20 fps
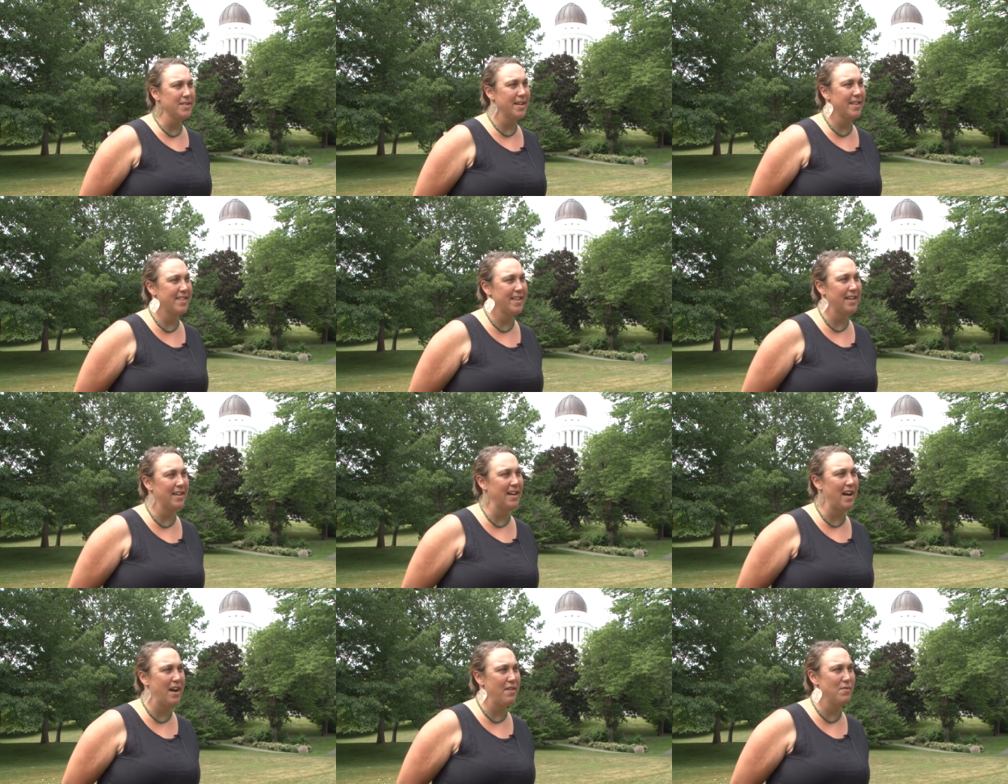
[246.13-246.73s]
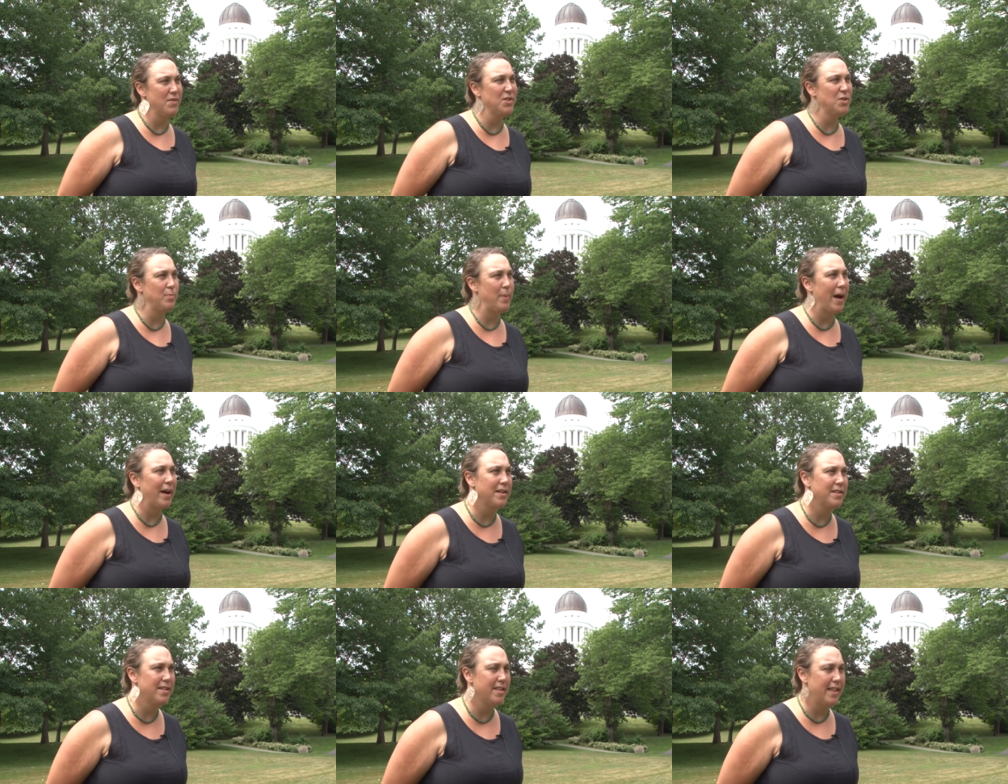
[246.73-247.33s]
I think I
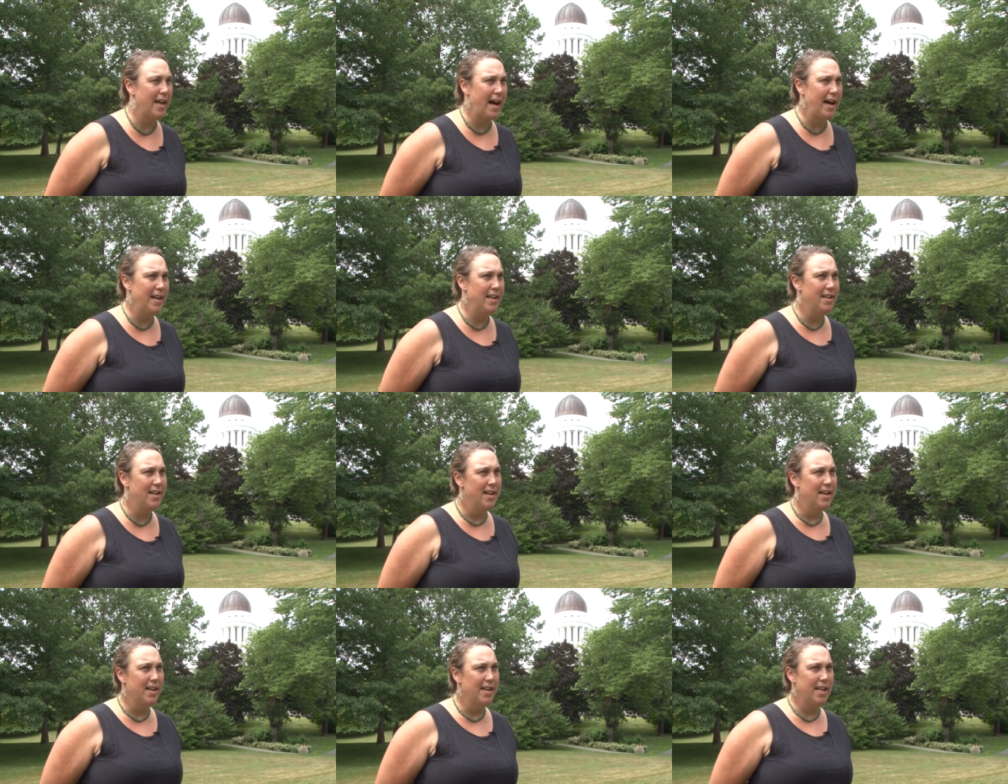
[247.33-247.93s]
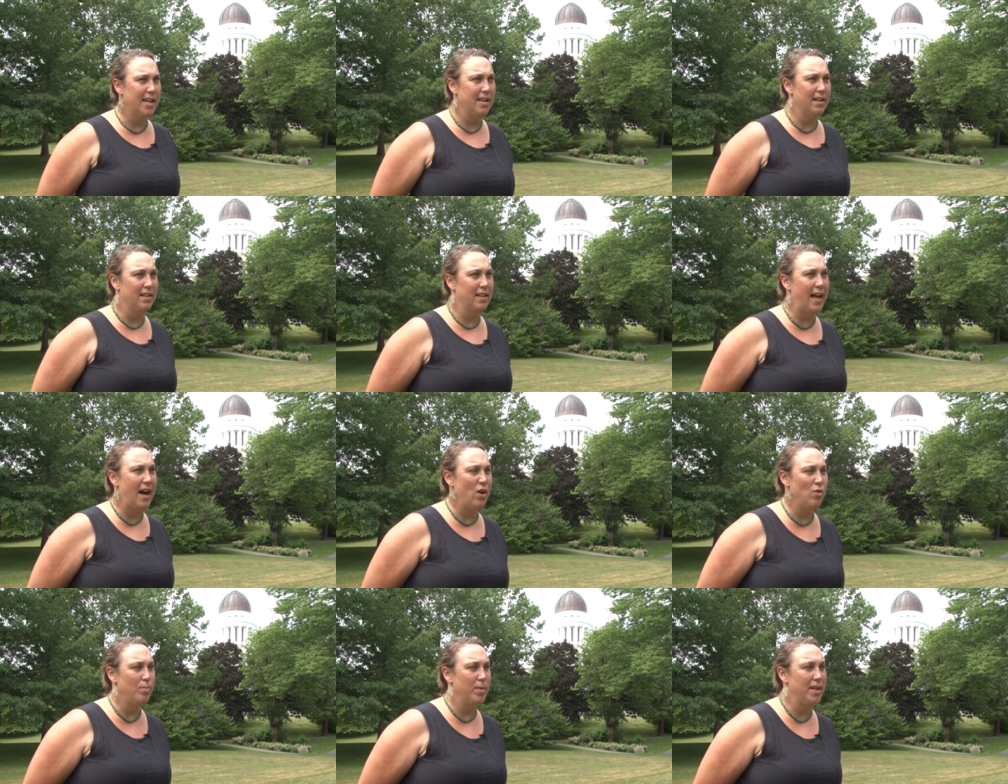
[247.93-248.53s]
respect that he
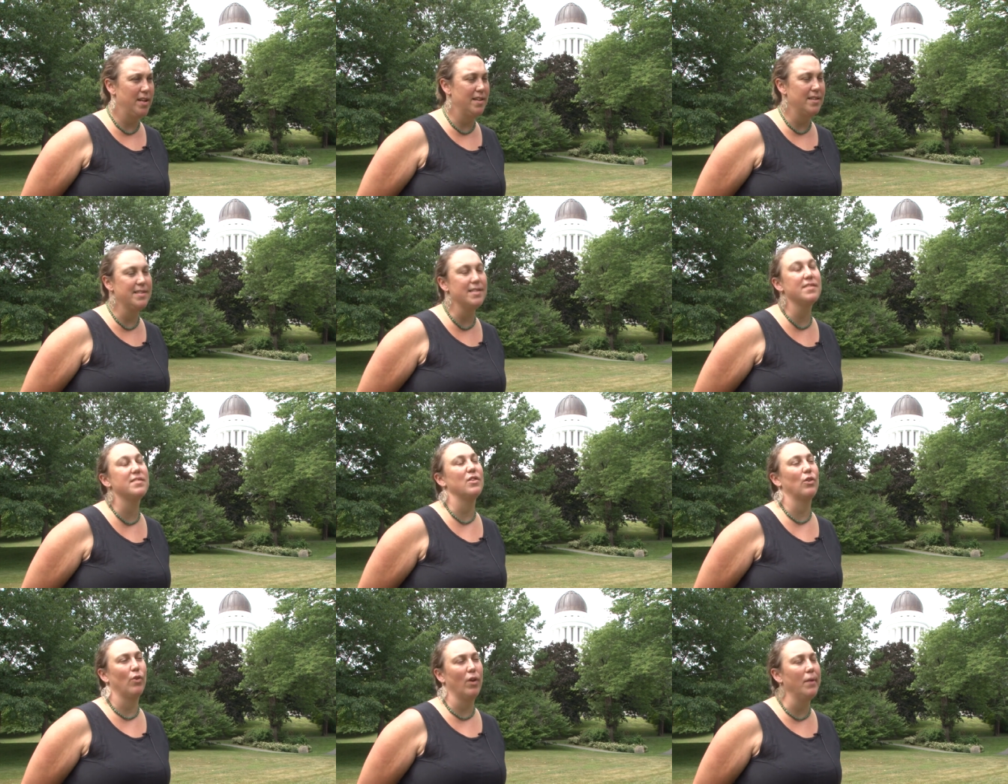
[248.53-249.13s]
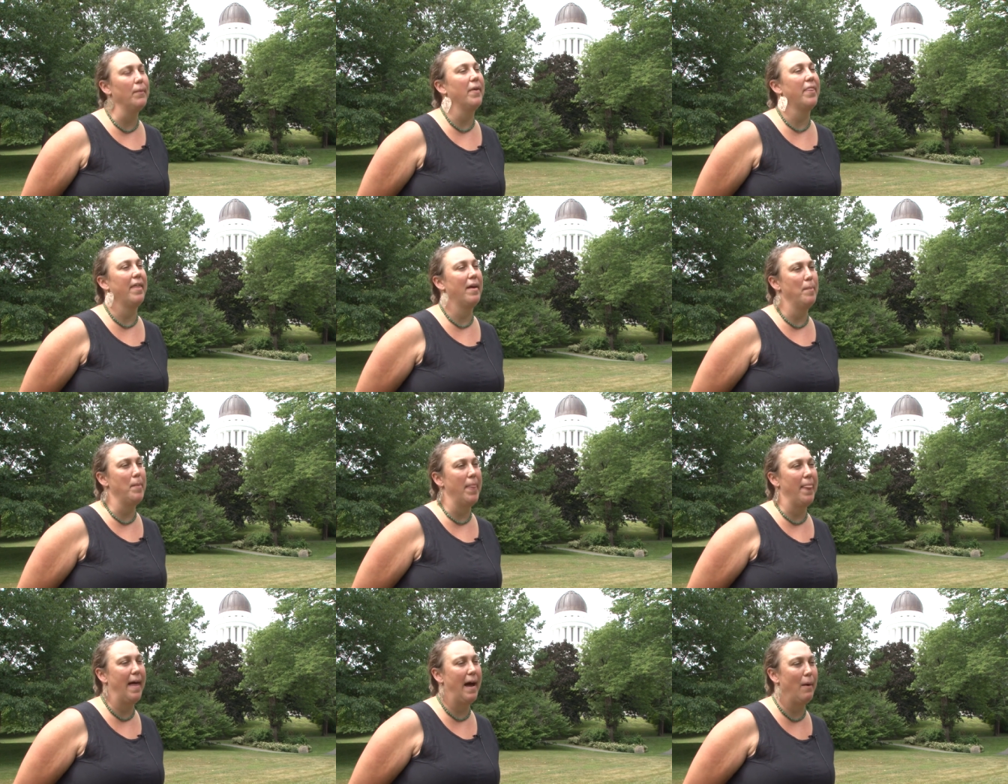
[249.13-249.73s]
allowed me to disagree with
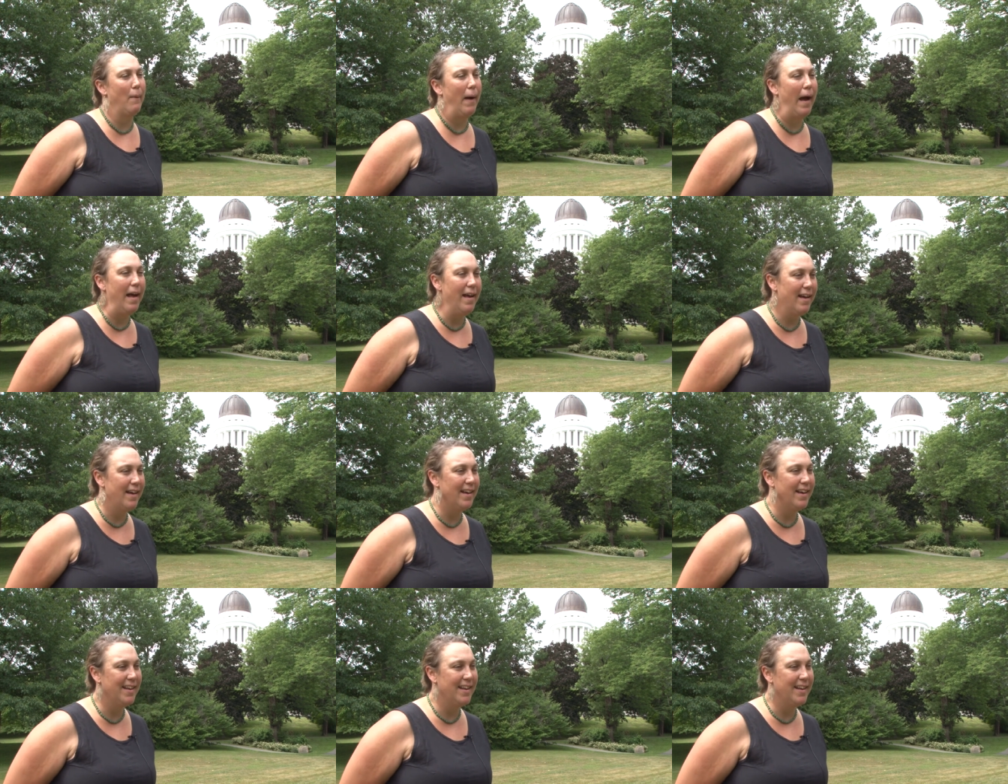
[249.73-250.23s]
him in that way.